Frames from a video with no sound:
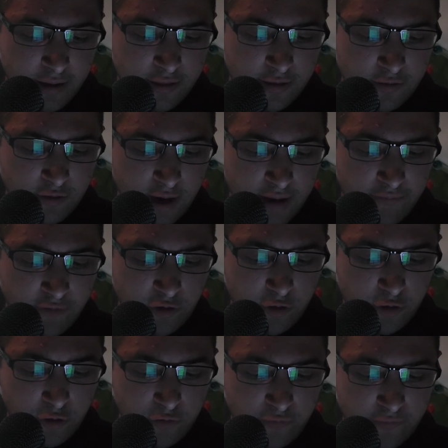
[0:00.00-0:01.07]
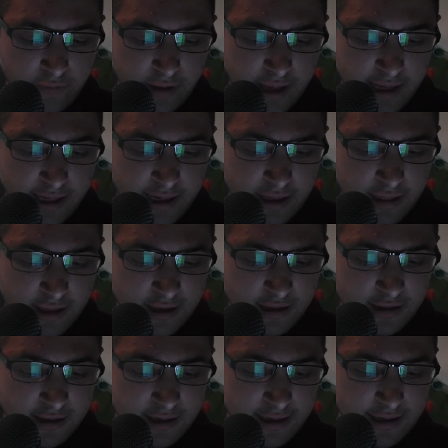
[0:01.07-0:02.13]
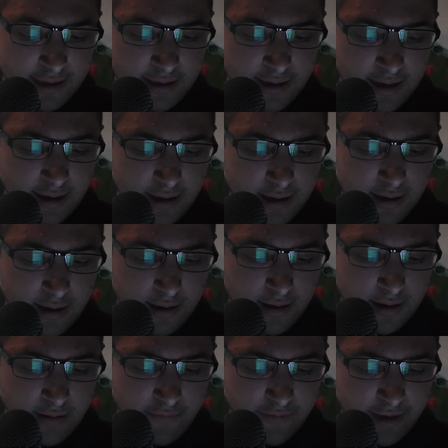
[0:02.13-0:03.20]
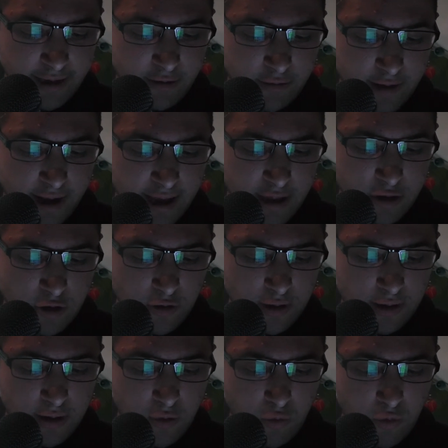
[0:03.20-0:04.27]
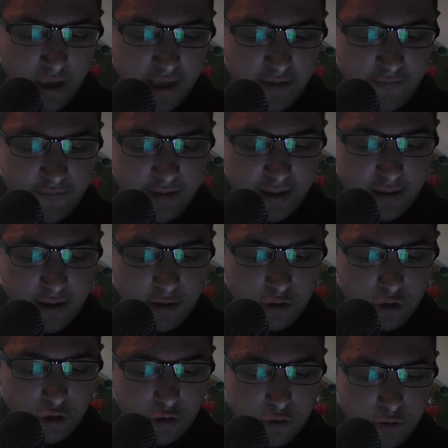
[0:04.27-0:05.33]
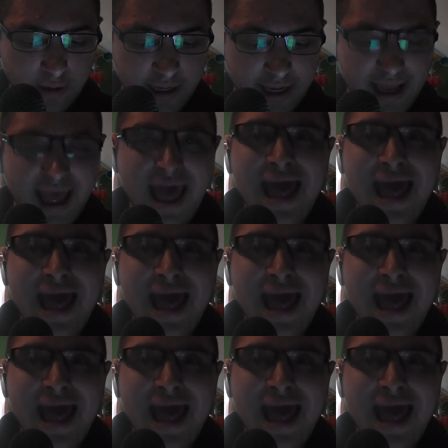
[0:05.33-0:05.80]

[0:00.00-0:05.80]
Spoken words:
the driver who fled the scene of a crash on Wakefield Street